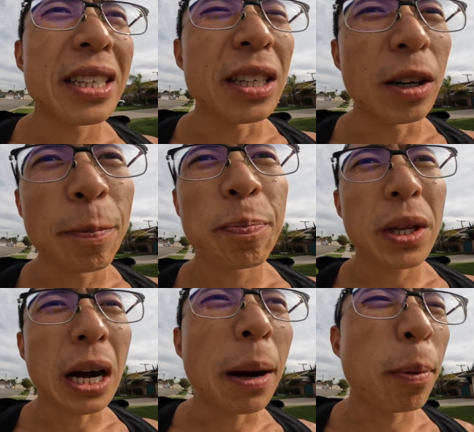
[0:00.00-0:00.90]
you know,
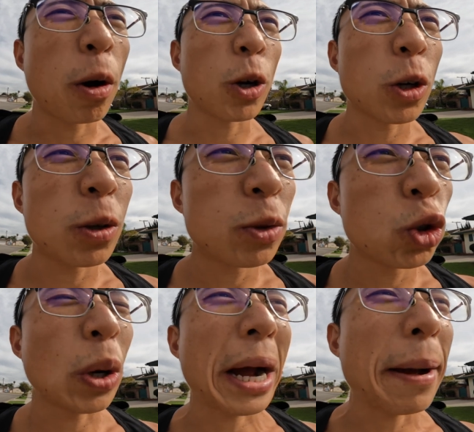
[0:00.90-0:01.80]
upper
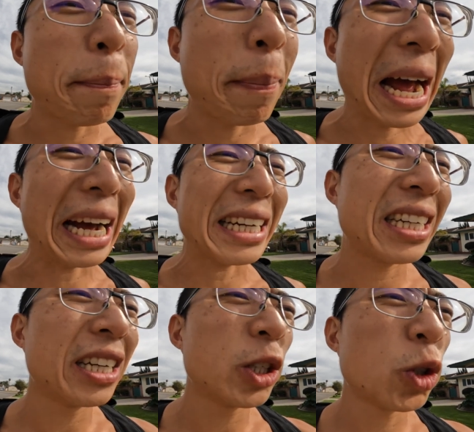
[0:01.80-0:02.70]
trap,
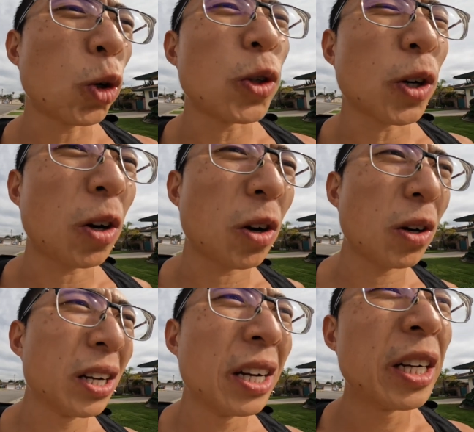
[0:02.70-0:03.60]
back, shoulder,